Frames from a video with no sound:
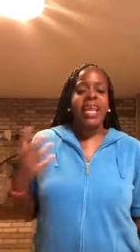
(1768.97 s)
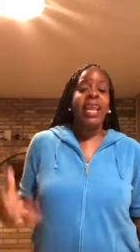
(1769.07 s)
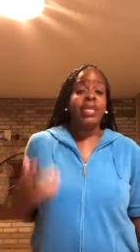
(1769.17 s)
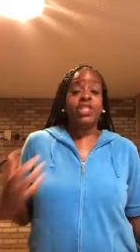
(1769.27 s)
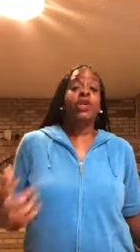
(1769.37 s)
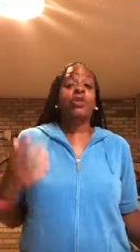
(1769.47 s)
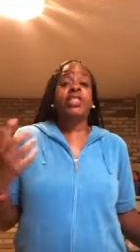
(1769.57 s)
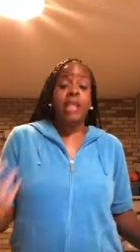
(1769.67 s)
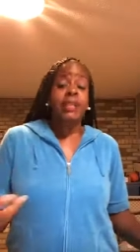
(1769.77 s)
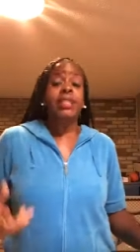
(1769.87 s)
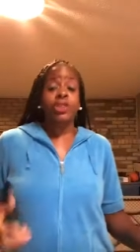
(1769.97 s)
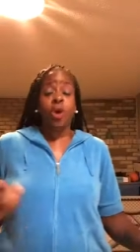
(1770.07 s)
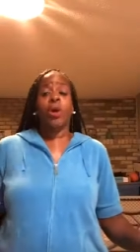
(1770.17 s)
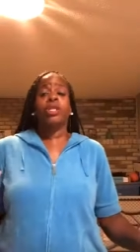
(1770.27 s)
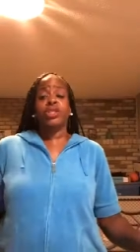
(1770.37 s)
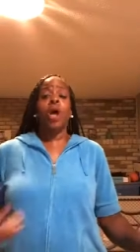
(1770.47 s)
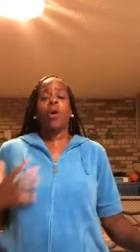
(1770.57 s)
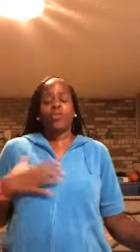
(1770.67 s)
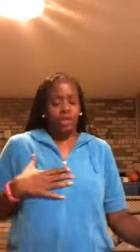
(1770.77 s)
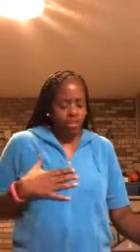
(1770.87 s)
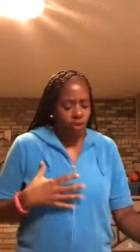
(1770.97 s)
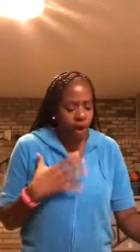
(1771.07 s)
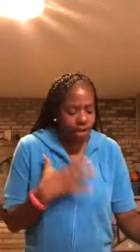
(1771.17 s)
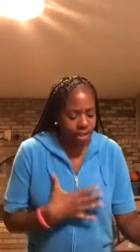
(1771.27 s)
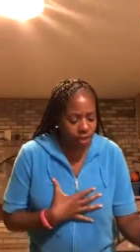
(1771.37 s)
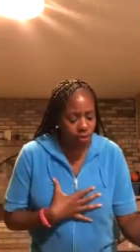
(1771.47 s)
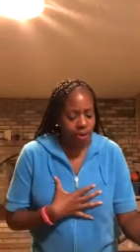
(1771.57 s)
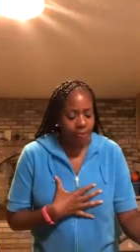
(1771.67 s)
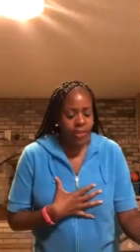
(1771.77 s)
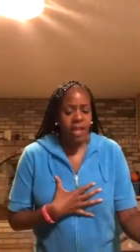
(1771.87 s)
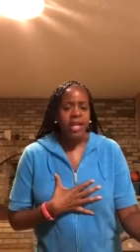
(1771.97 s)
It lets your sons and daughters know that you are human.